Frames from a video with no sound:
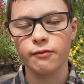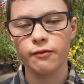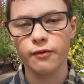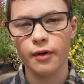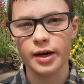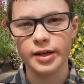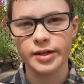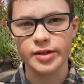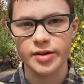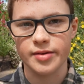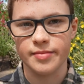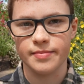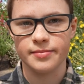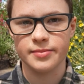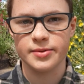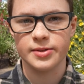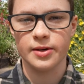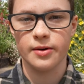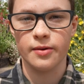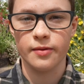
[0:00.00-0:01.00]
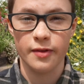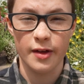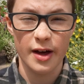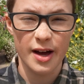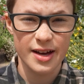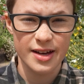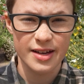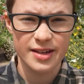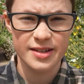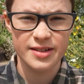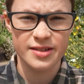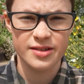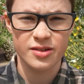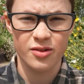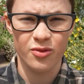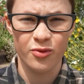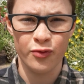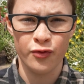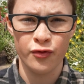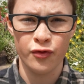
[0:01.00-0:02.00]
Righty, so that is
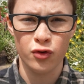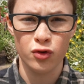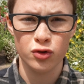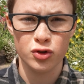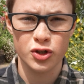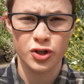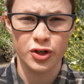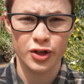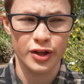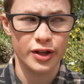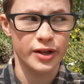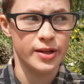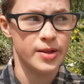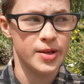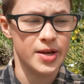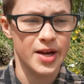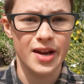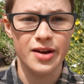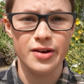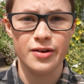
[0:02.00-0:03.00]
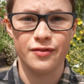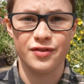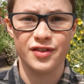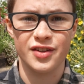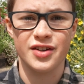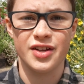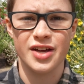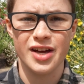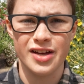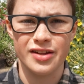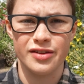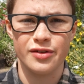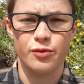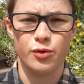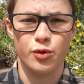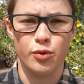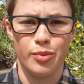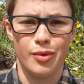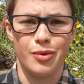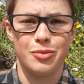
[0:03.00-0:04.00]
unfortunately the end of the day at the
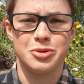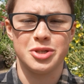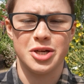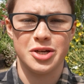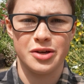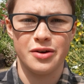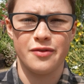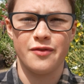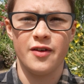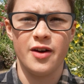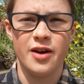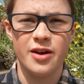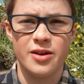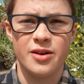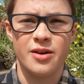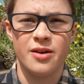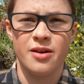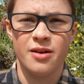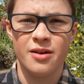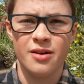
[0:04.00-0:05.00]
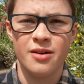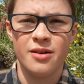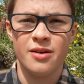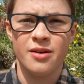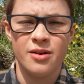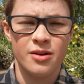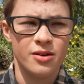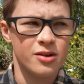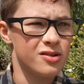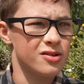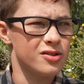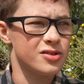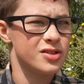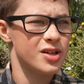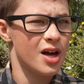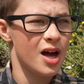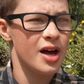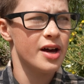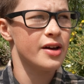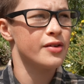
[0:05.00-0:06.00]
Rhubarb Shed Cafe. Because
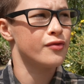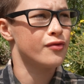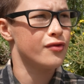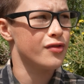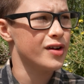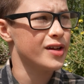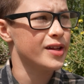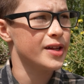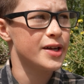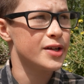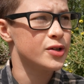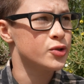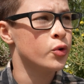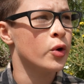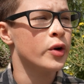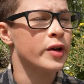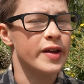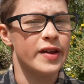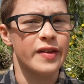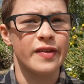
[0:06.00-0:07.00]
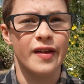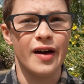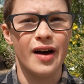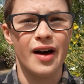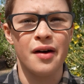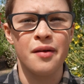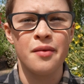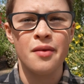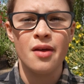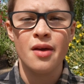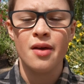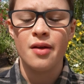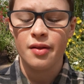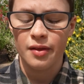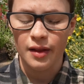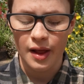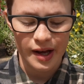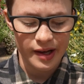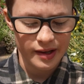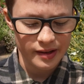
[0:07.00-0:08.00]
I really enjoyed it in there.
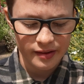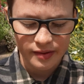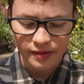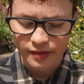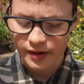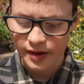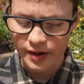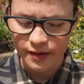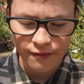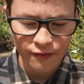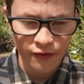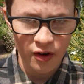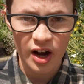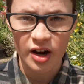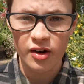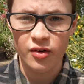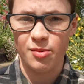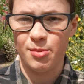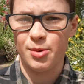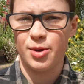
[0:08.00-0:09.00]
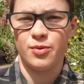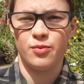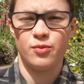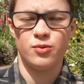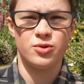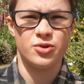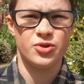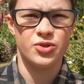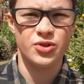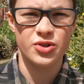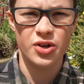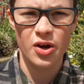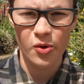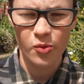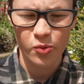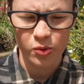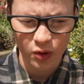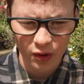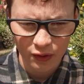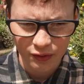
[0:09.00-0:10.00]
Like, the environment was so
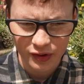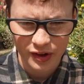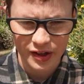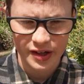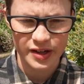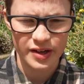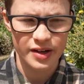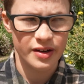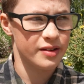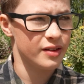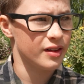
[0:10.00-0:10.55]
lovely.